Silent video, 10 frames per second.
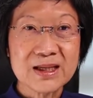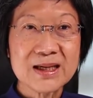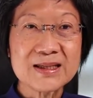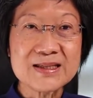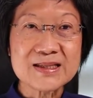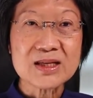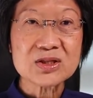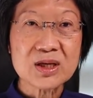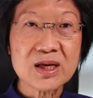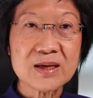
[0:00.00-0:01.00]
He said
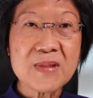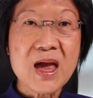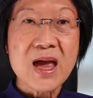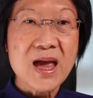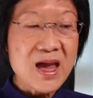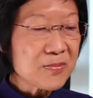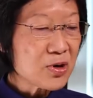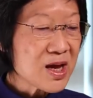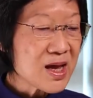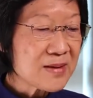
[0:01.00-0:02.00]
to him,
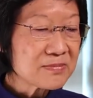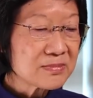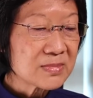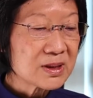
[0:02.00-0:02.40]
Abraham,